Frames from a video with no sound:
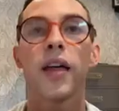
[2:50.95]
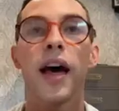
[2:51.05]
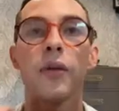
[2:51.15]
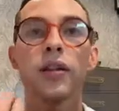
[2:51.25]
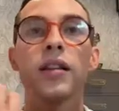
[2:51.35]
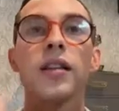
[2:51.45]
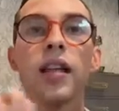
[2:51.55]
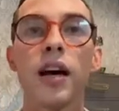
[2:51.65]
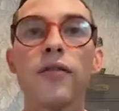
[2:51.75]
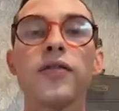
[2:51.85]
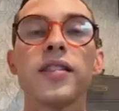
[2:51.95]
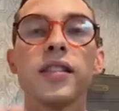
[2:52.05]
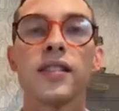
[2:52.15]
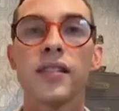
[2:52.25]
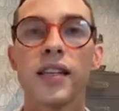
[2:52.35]
I would love
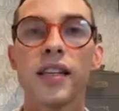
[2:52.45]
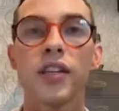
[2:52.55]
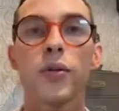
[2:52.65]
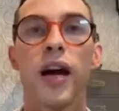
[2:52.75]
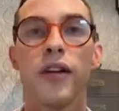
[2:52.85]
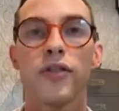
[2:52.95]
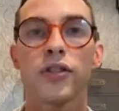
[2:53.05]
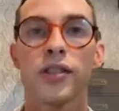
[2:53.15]
to see you have your